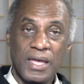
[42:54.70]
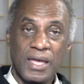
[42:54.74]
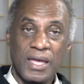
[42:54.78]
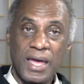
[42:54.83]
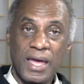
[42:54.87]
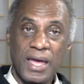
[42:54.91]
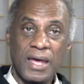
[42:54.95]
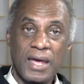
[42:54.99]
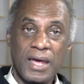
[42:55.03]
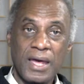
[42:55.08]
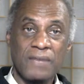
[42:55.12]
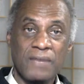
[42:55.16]

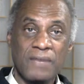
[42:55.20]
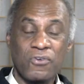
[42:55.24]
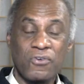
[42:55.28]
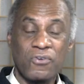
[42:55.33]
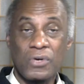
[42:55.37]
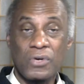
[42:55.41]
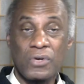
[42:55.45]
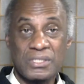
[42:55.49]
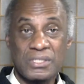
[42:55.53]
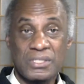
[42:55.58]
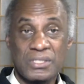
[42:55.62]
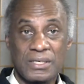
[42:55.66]
And of
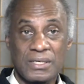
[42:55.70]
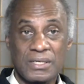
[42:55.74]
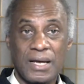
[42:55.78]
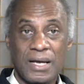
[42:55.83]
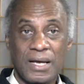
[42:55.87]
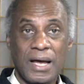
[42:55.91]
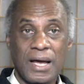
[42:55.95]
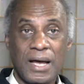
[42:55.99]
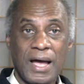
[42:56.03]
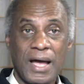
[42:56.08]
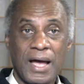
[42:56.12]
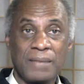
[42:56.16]
course,
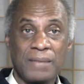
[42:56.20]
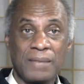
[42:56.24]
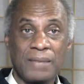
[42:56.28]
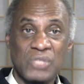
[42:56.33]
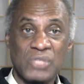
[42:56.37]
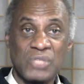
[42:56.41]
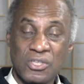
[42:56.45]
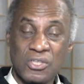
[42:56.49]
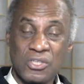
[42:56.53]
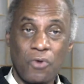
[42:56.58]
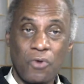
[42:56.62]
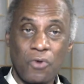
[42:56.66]
I'm
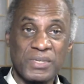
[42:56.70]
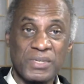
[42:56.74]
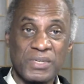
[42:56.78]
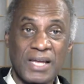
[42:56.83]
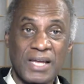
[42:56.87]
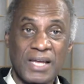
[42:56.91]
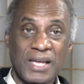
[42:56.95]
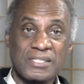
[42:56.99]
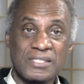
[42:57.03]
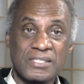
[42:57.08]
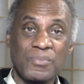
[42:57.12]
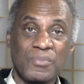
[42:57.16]
just hoping
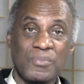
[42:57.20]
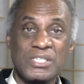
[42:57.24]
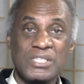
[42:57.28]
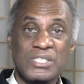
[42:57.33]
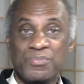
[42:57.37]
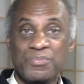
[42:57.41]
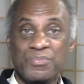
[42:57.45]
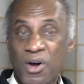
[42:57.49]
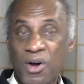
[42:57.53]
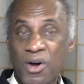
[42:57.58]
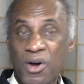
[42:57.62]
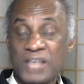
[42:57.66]
that some of these
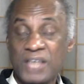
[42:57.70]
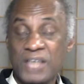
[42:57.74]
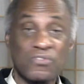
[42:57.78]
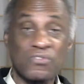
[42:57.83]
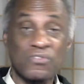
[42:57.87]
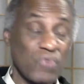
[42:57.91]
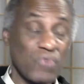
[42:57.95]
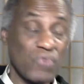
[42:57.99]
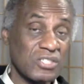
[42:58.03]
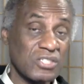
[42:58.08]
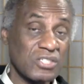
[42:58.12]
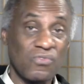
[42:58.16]
bars
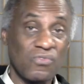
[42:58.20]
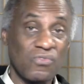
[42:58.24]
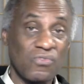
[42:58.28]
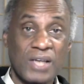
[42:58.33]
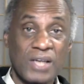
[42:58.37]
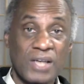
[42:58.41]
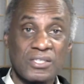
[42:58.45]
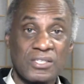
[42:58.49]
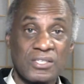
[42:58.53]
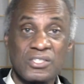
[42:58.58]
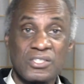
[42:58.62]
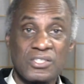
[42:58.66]
and
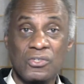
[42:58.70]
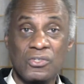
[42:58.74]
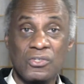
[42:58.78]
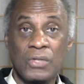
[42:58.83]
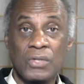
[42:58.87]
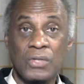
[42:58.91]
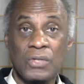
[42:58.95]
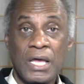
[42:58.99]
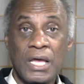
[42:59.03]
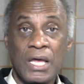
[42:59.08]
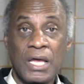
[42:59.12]
restaurants are still